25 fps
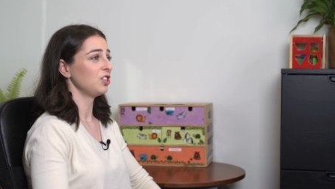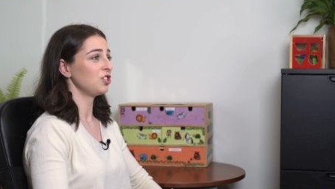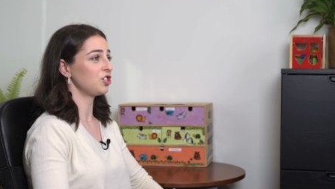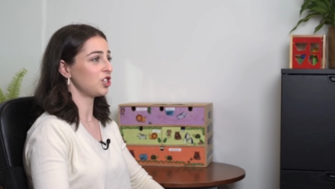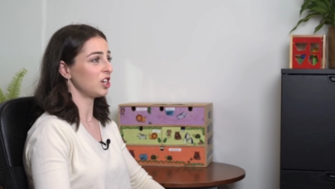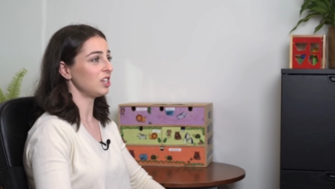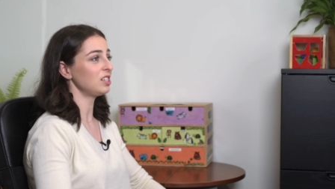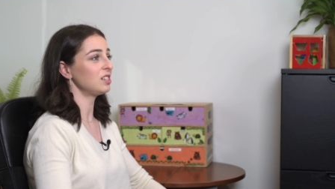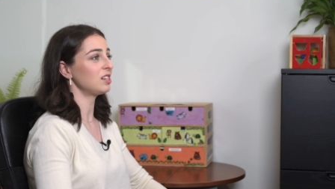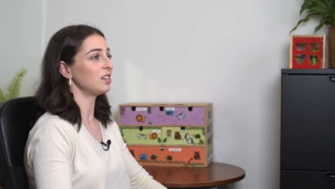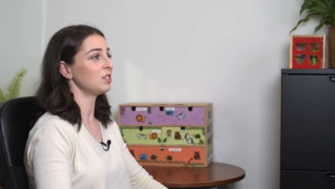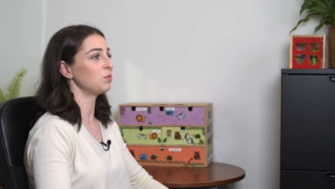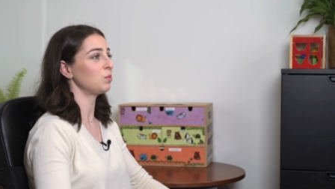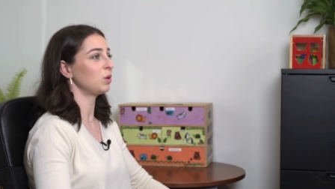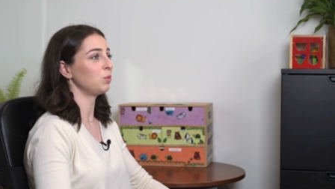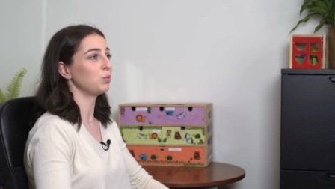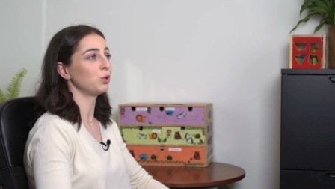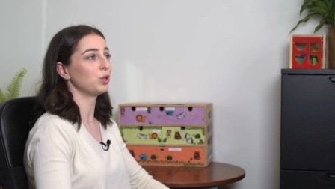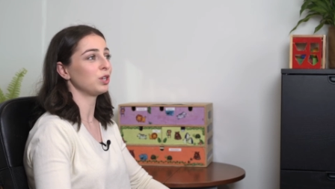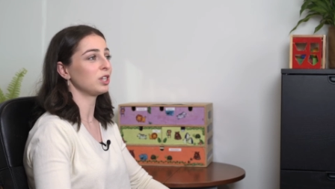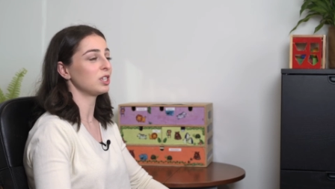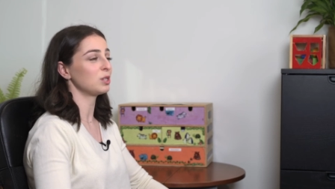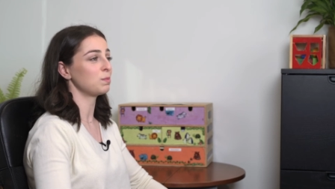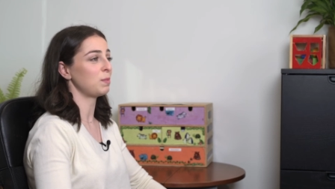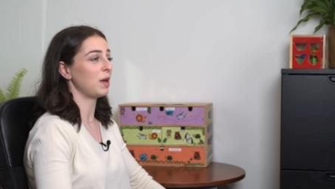just as we
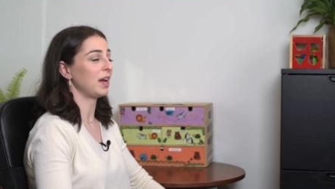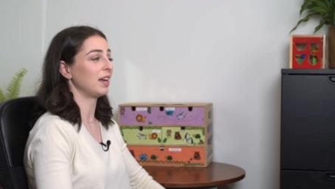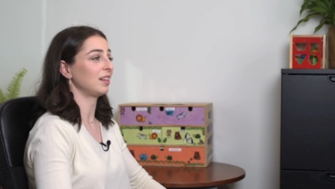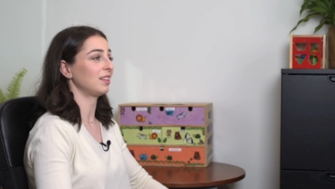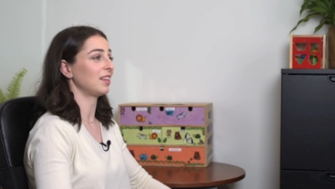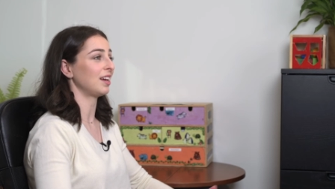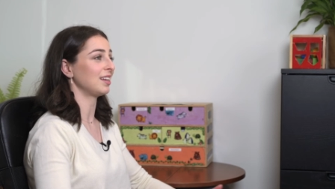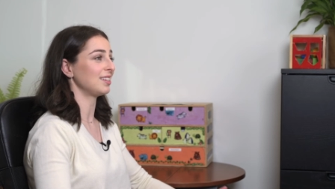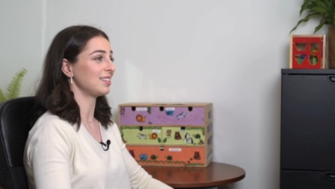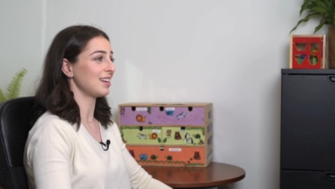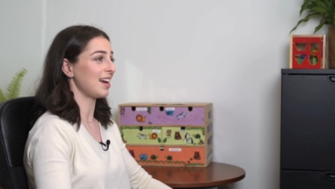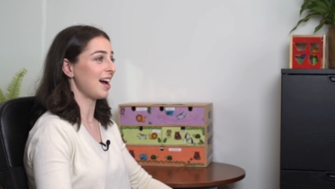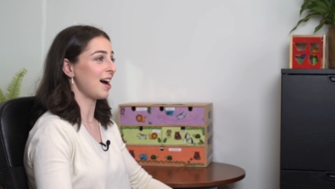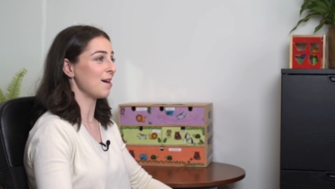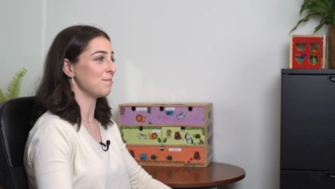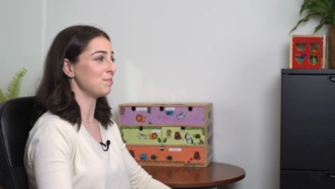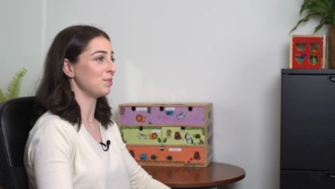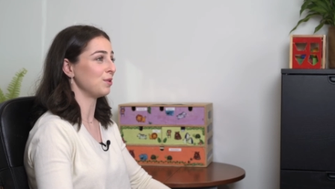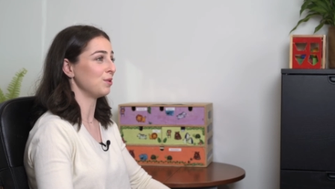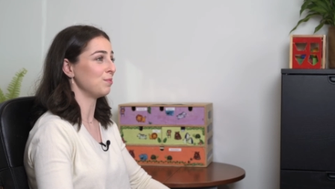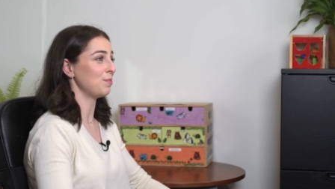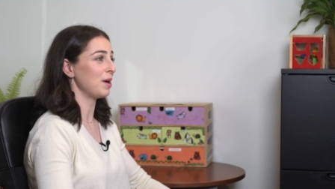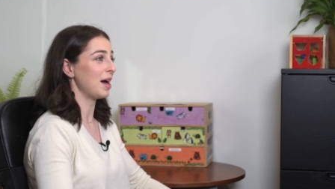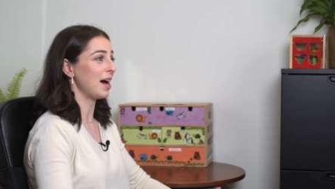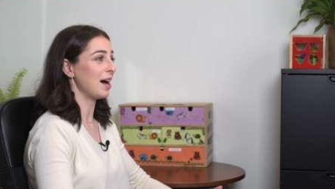would expect that to
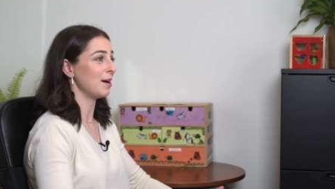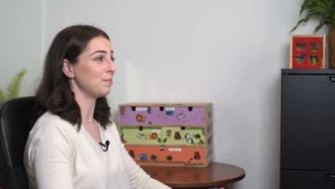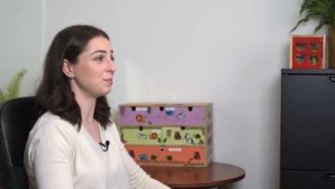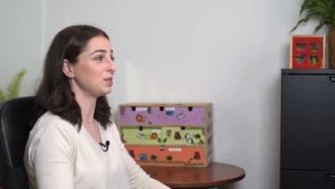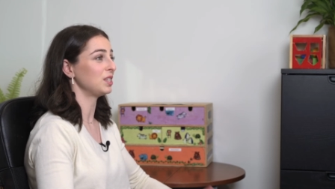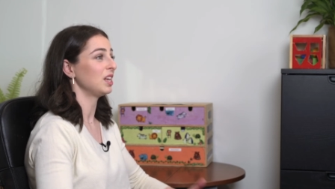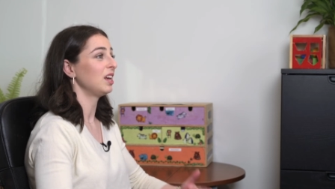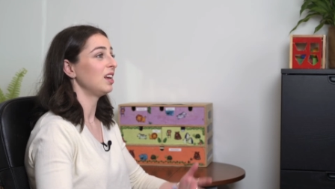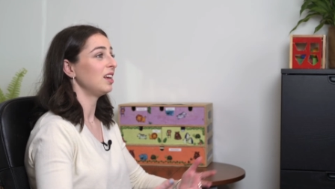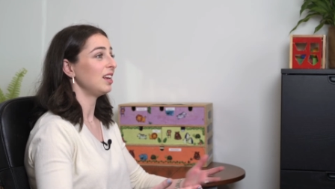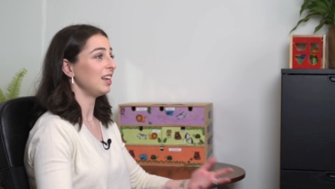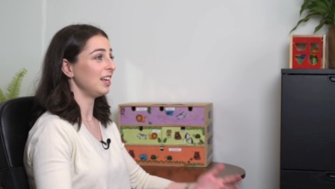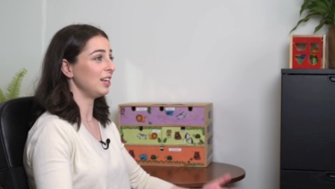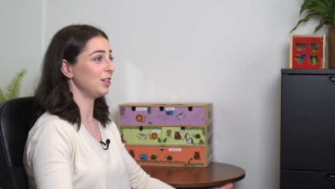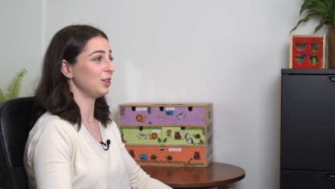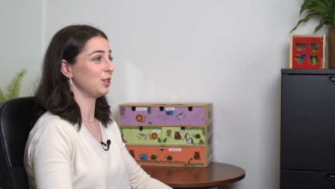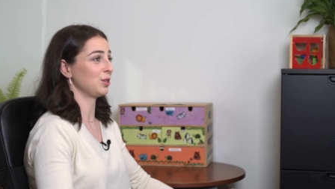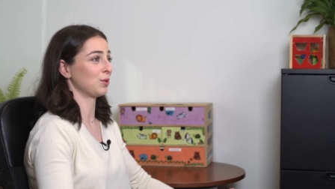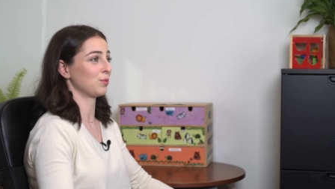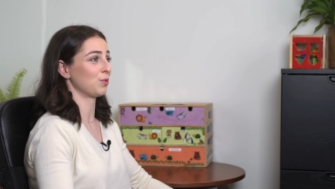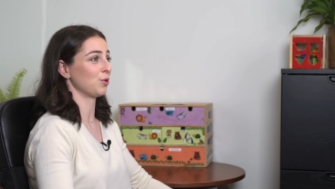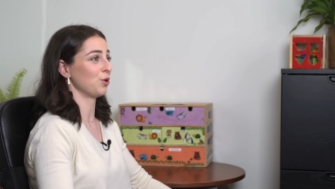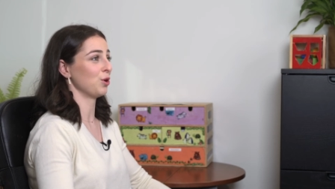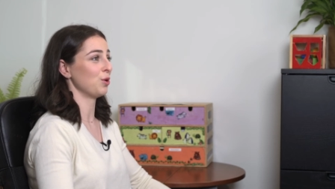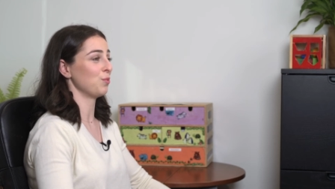happen perhaps in
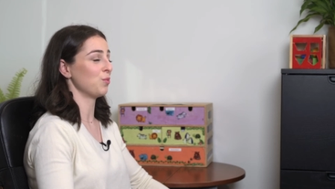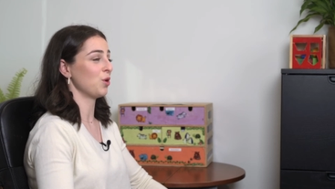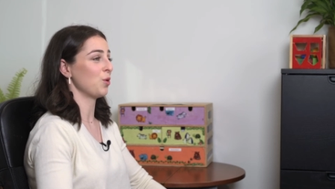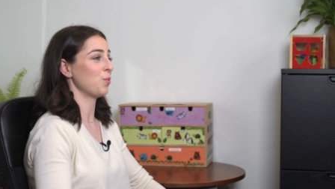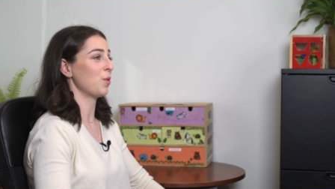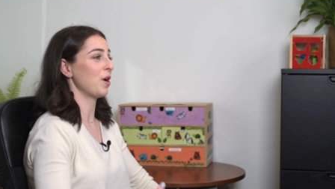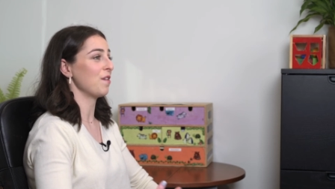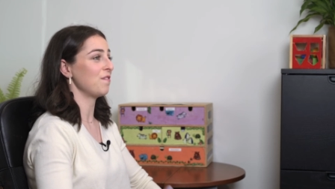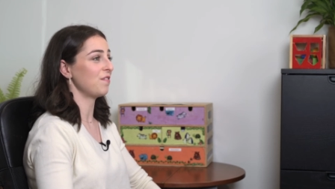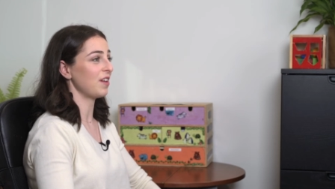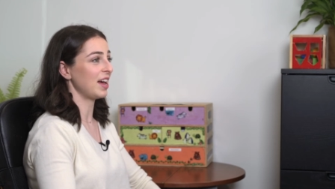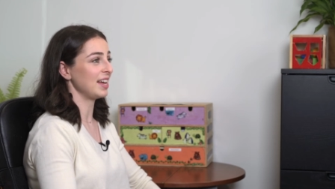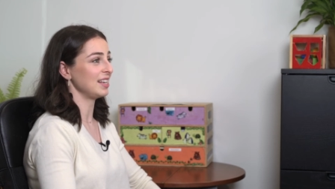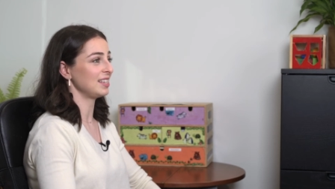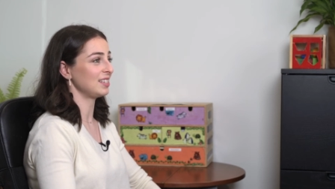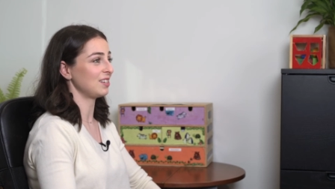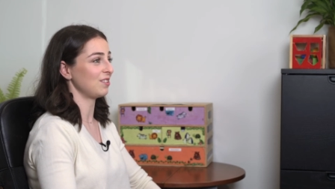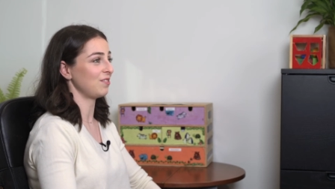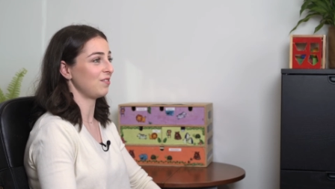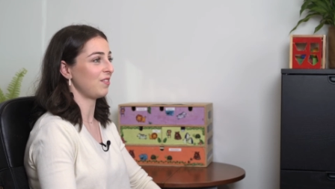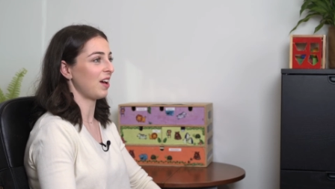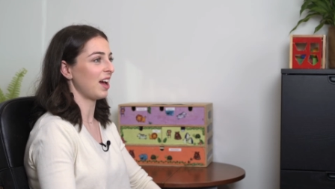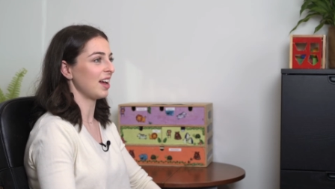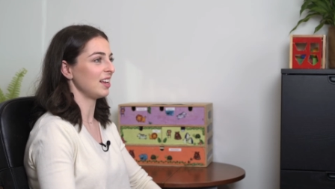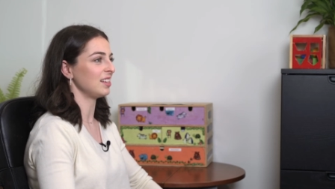the room when we're face
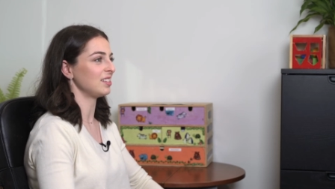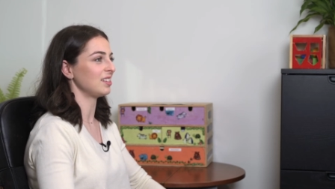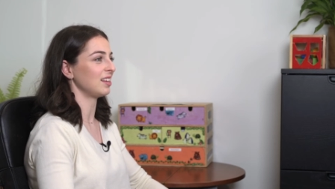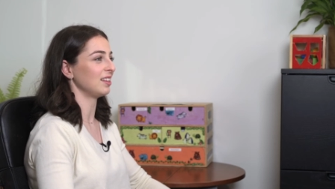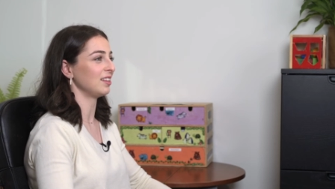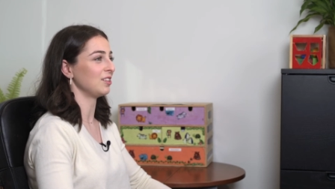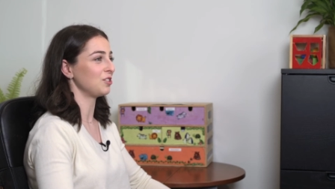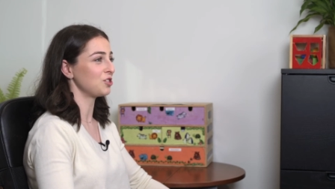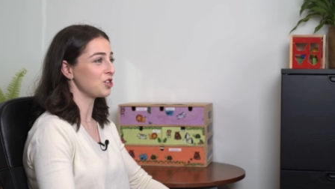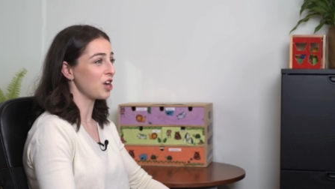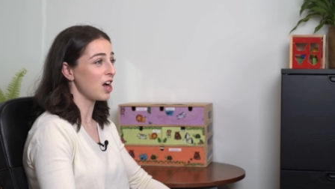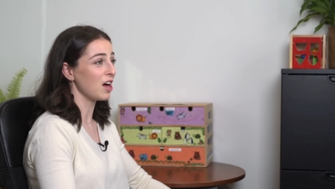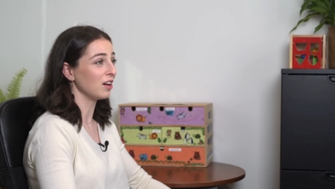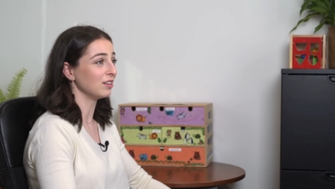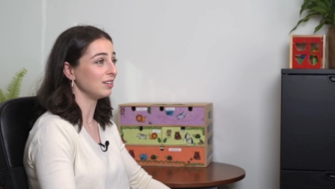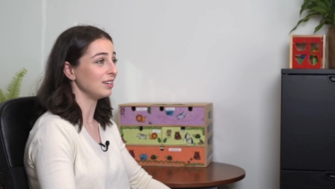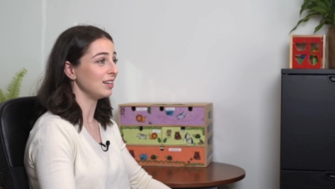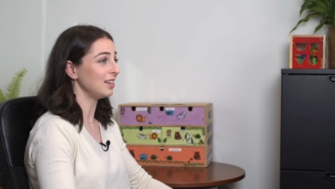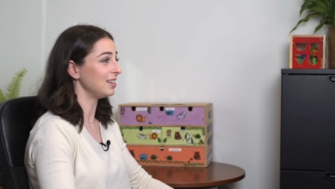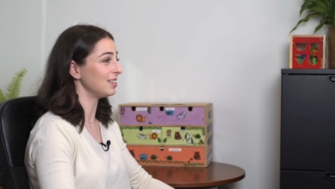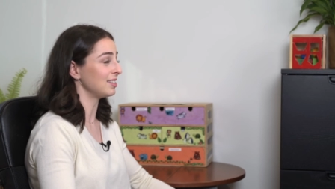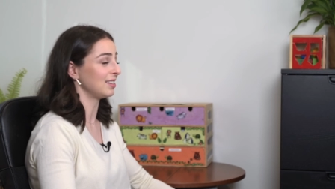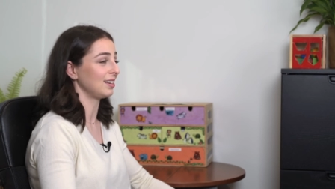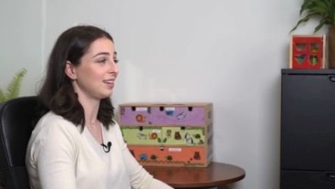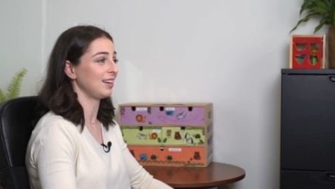to face and the
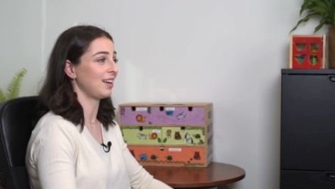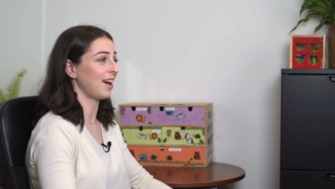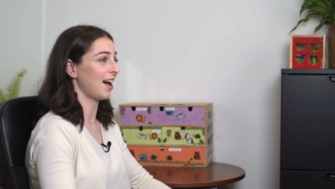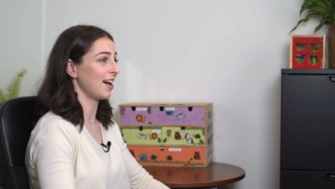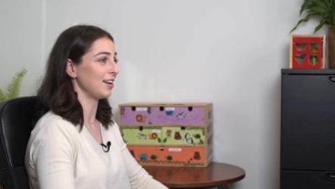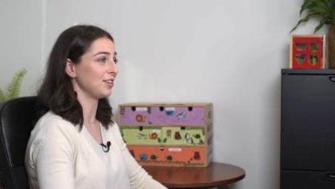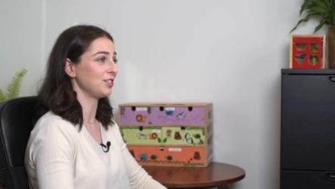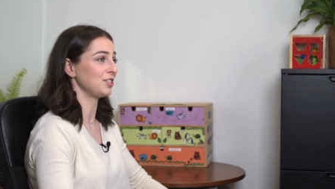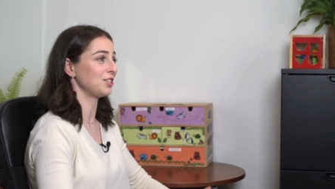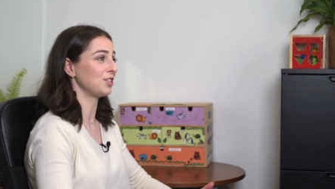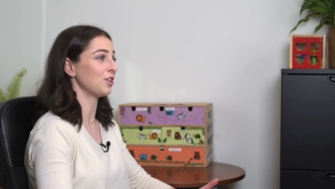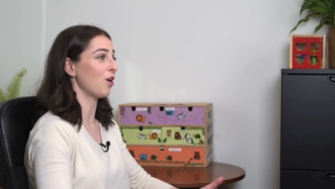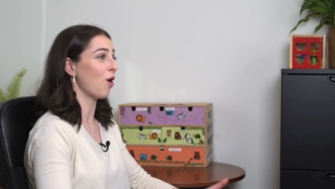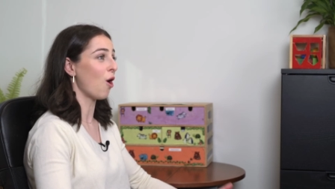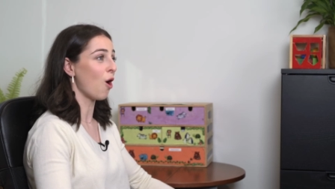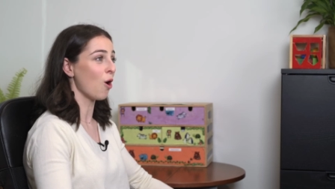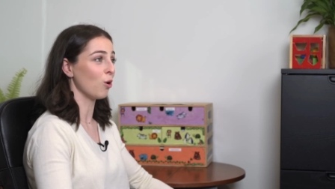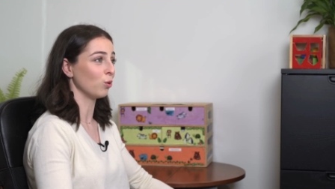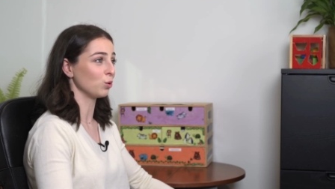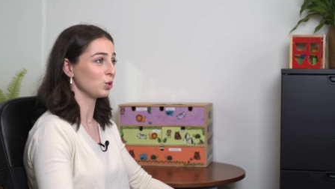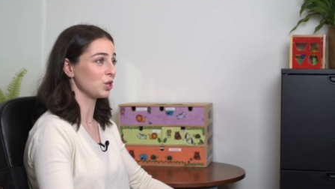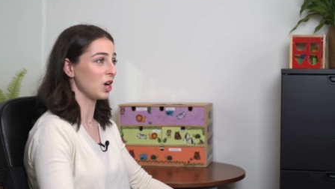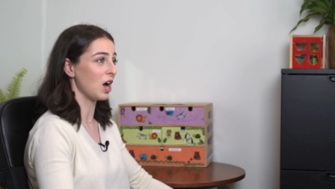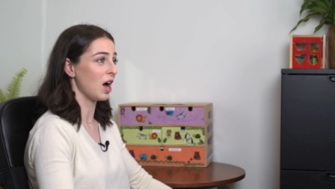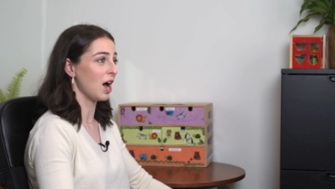child isn't engaged the
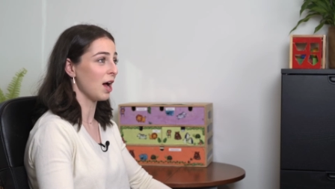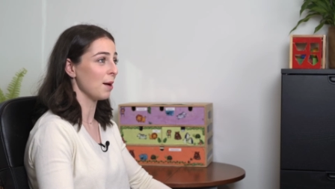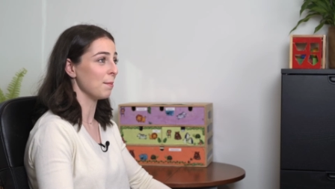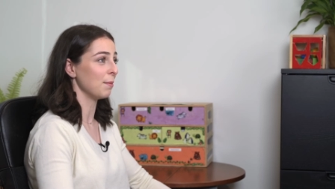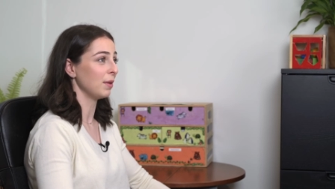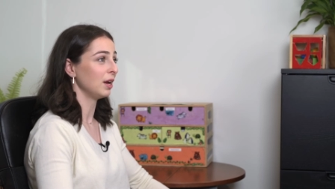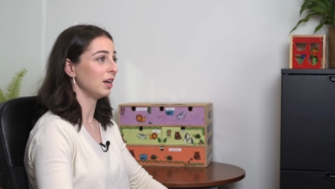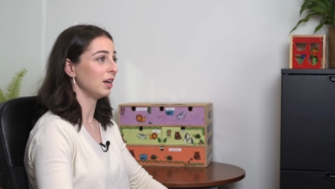whole time.